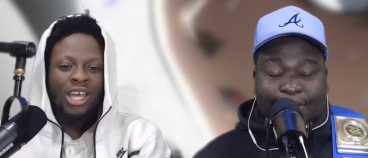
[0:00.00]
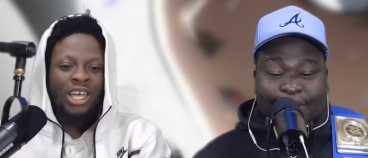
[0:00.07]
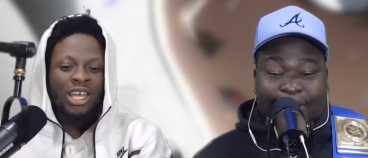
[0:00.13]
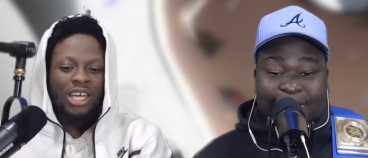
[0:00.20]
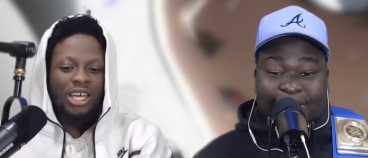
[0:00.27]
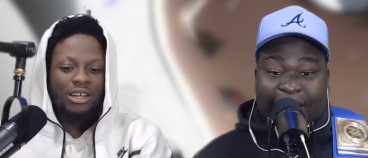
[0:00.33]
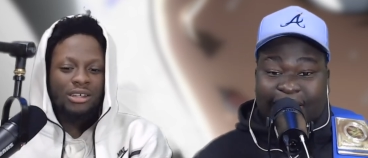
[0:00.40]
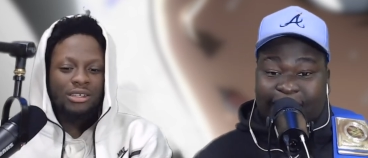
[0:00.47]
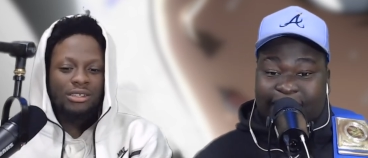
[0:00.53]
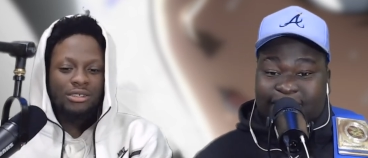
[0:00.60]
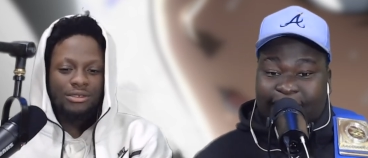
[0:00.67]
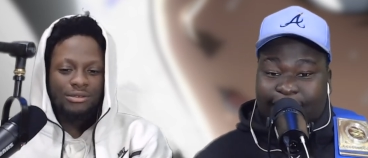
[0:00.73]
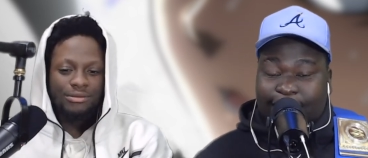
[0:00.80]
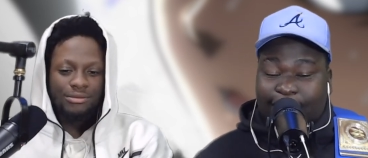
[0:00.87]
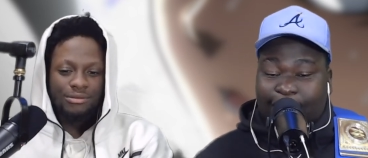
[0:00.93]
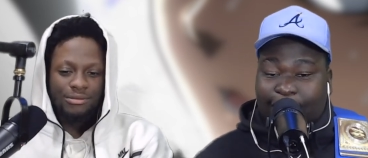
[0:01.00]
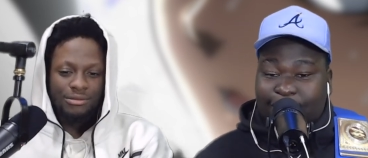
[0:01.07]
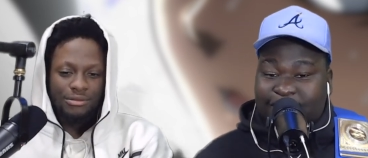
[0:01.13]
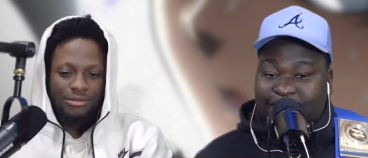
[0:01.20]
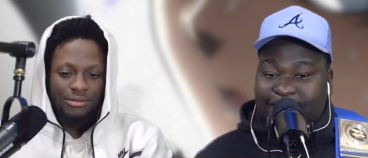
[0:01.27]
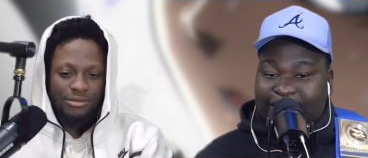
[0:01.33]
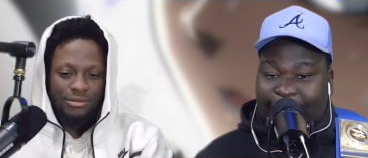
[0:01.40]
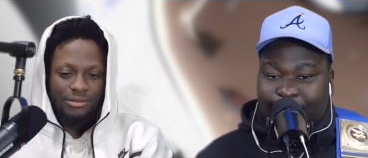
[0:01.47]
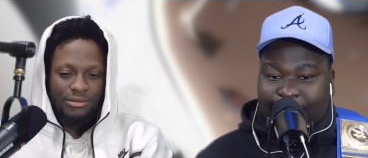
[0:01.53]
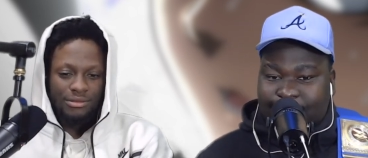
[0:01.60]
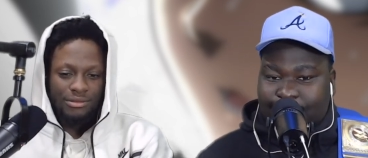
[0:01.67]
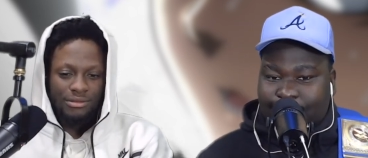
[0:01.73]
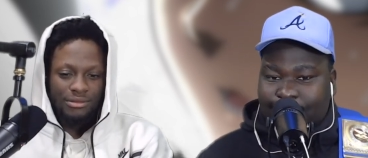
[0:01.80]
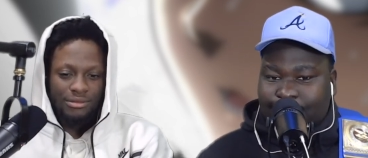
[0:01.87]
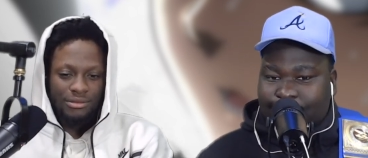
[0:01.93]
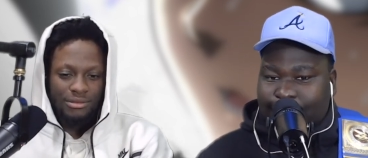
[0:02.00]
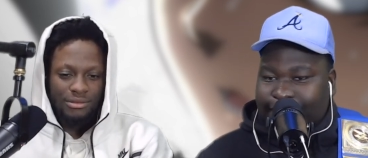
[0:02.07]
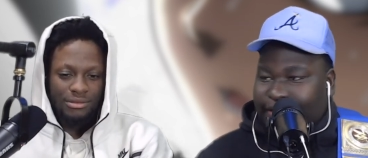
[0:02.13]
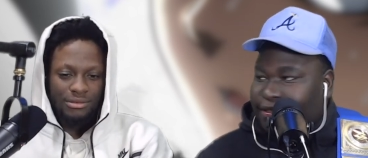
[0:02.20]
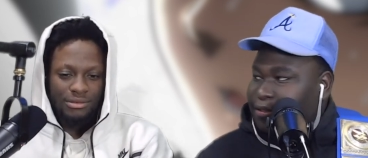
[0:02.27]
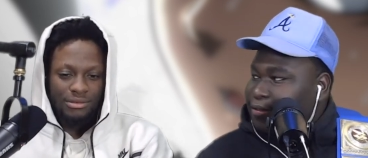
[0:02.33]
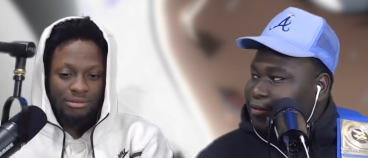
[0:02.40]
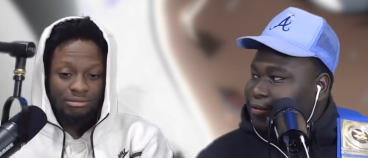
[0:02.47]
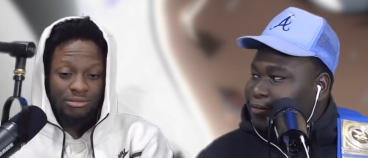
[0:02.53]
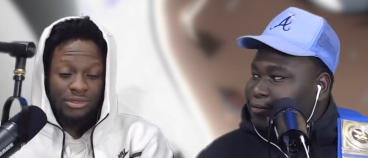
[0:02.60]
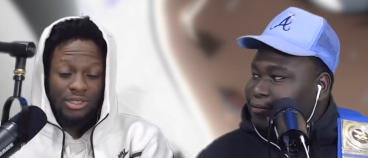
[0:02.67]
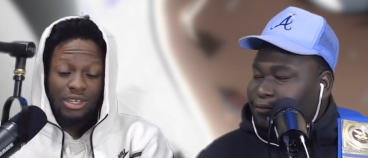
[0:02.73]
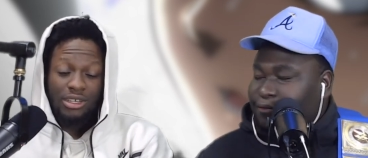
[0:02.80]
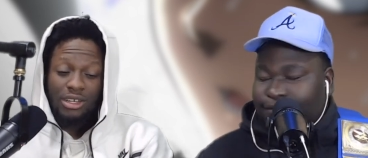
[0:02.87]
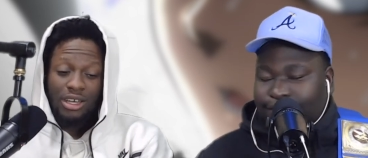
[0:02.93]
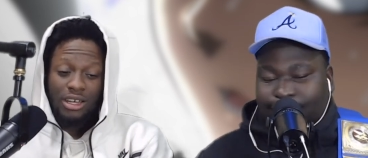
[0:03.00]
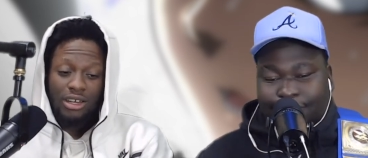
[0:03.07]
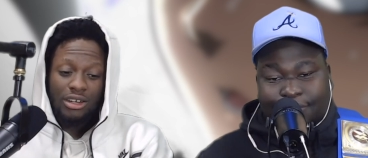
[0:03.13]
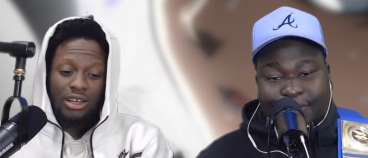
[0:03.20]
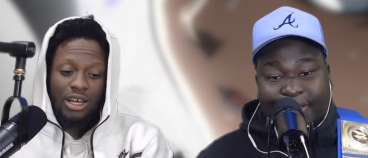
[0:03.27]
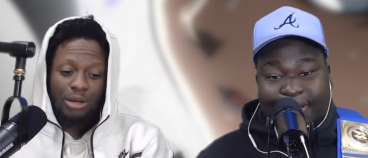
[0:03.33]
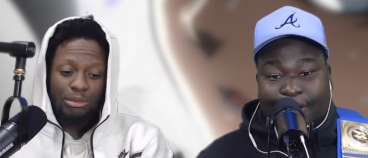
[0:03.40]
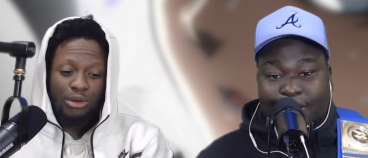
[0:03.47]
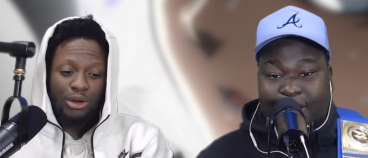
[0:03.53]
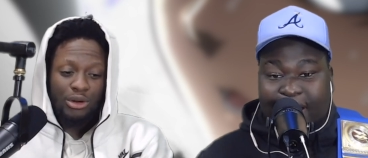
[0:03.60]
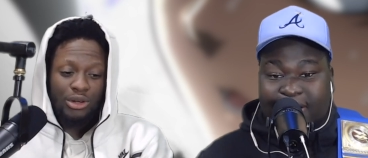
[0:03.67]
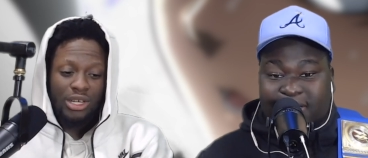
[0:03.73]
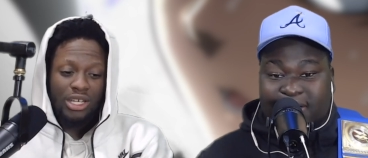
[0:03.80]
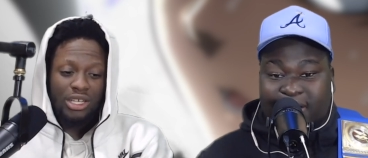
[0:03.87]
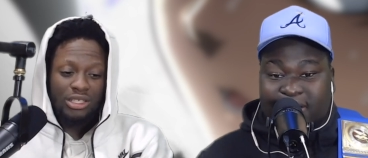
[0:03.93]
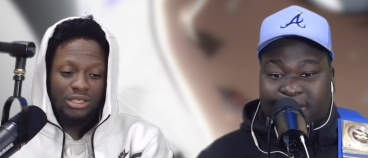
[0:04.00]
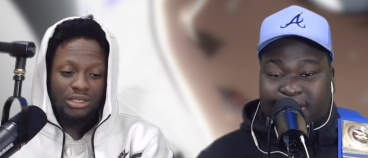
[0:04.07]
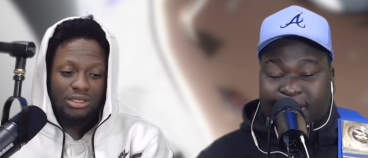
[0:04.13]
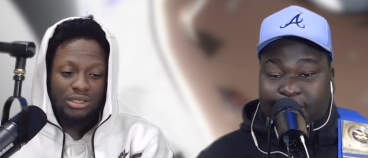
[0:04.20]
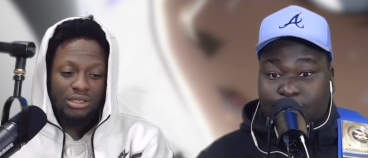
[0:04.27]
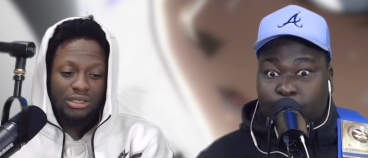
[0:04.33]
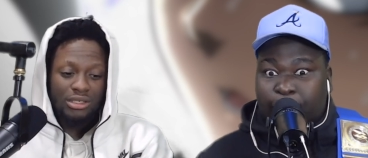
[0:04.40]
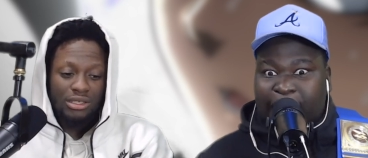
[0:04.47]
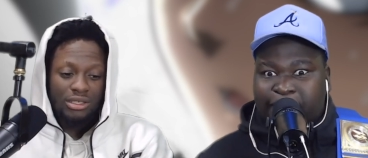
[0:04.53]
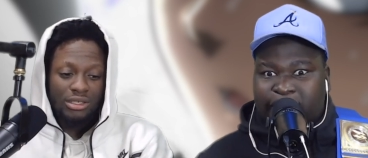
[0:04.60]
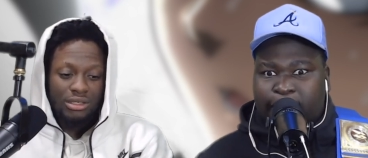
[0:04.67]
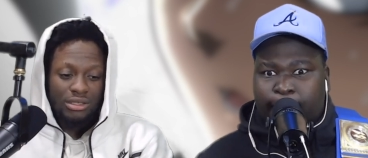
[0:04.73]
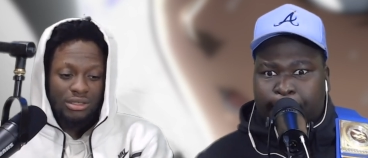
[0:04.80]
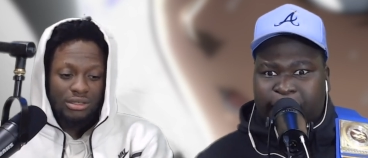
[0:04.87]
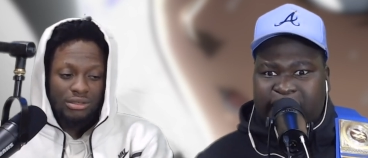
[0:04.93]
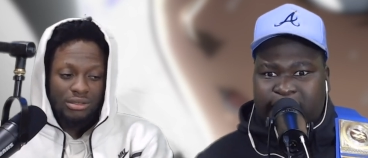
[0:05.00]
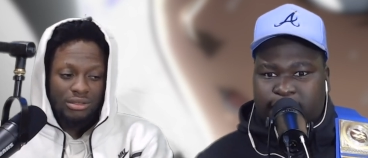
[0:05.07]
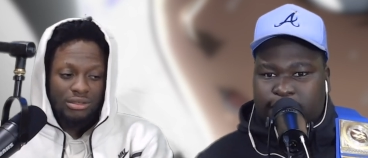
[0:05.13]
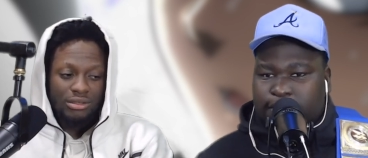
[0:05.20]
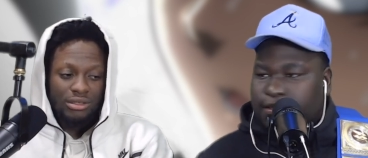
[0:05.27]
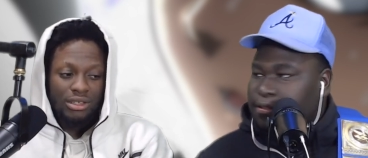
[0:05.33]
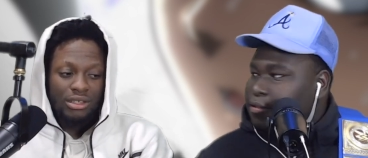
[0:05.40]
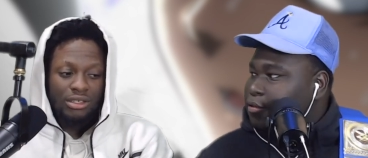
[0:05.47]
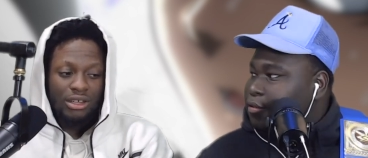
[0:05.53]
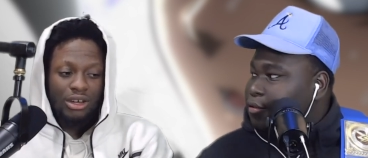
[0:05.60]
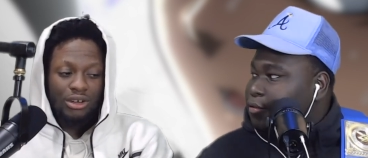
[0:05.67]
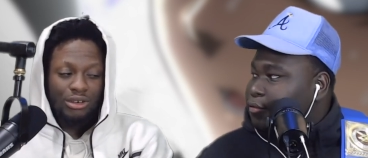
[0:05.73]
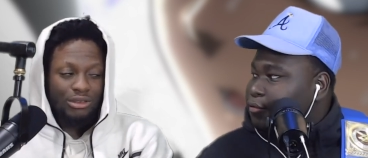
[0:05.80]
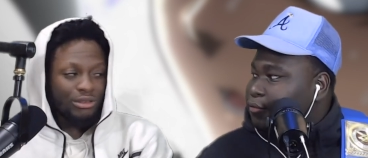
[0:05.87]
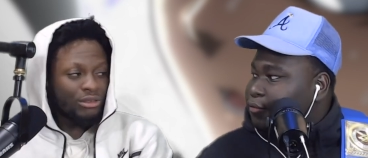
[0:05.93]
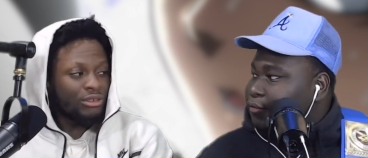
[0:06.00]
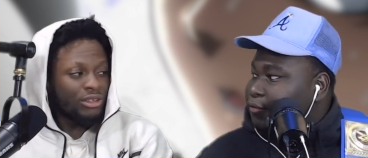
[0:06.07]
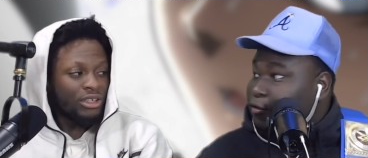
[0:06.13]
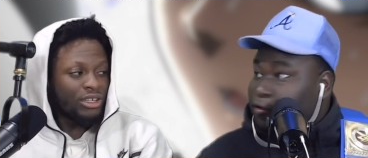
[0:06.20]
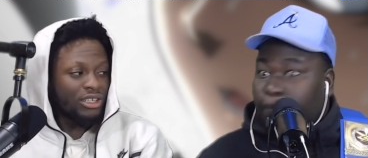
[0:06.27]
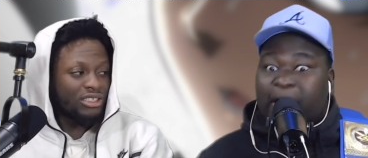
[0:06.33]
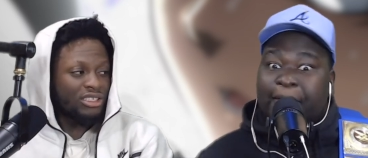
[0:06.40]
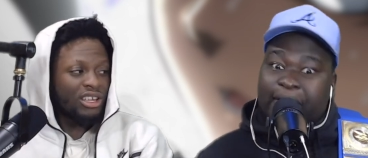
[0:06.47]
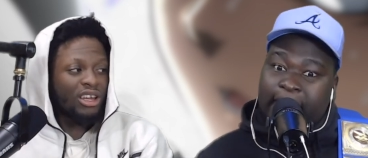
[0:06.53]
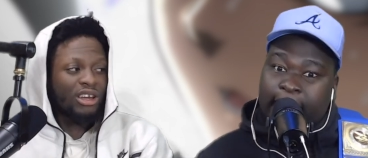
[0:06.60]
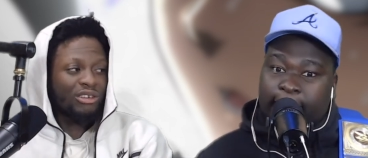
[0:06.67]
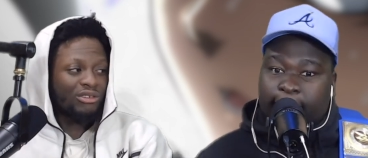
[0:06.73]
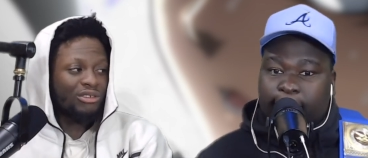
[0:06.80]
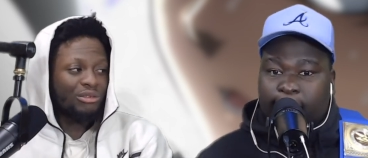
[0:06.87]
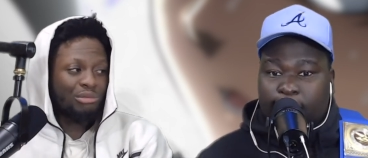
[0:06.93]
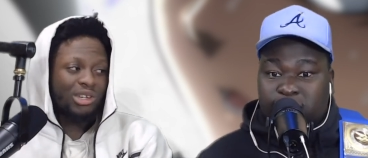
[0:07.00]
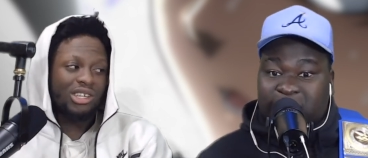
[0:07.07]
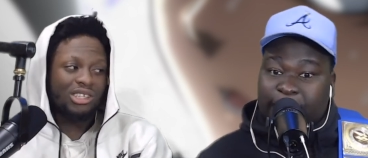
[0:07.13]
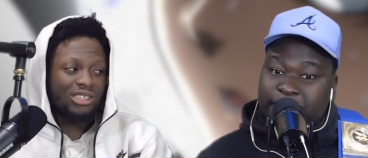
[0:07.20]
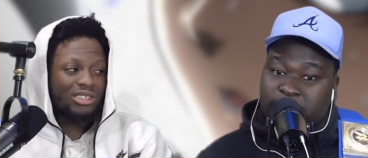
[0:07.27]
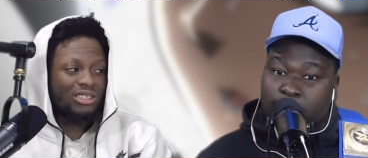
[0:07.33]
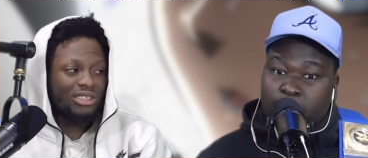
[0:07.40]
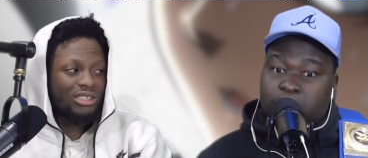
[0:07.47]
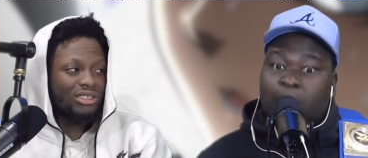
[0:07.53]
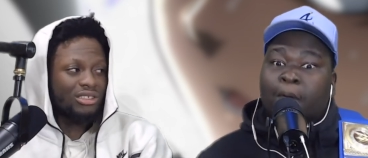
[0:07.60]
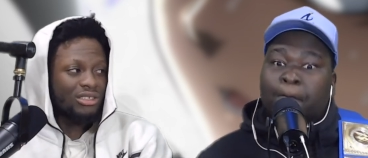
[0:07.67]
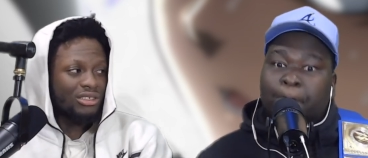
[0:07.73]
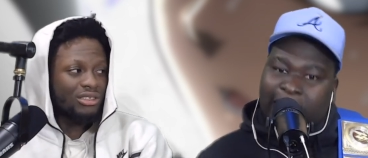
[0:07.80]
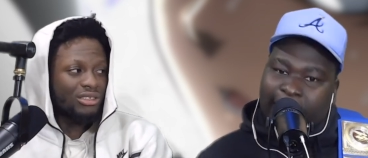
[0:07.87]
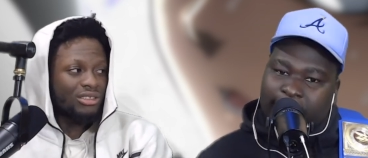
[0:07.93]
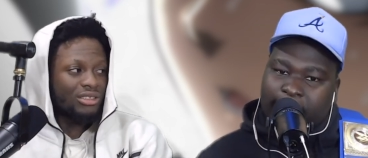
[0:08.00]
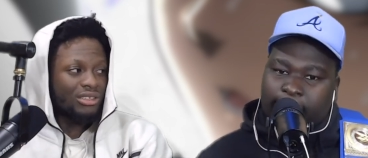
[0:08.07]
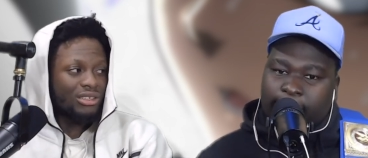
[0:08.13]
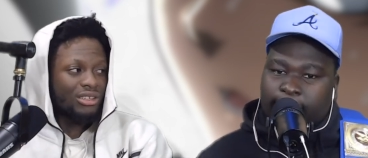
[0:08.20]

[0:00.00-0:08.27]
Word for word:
Speaker 1: That's that nigga said. Y'all are stepping stones to me. That nigga heard that shit and said, "So play me then, bitch." Play me then. Stepping Stones, play me then.